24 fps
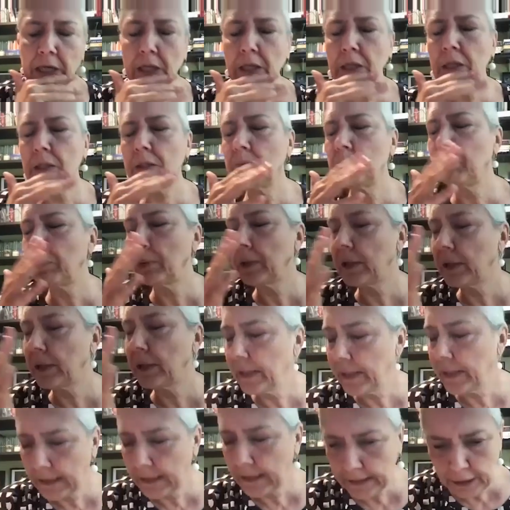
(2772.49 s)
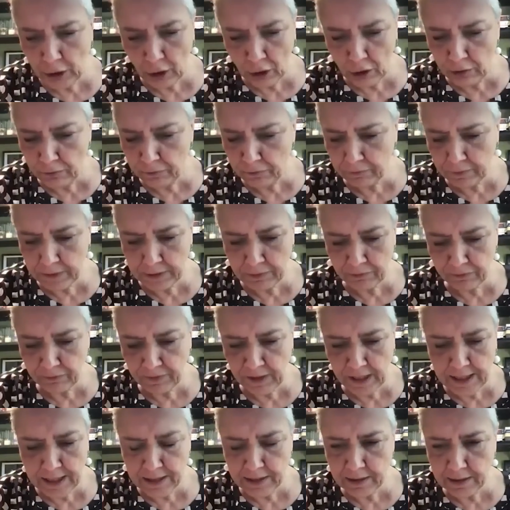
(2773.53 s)
a completely
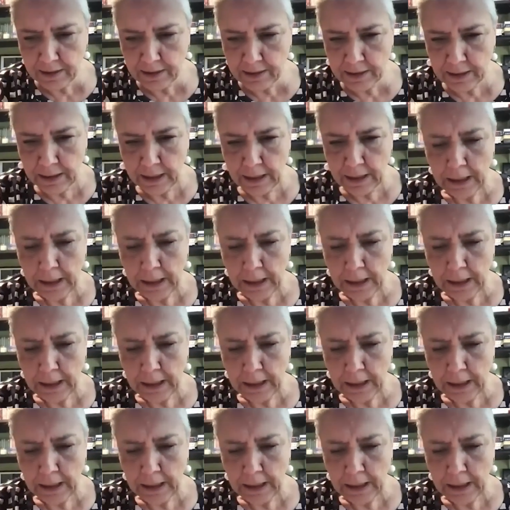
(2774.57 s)
overinflated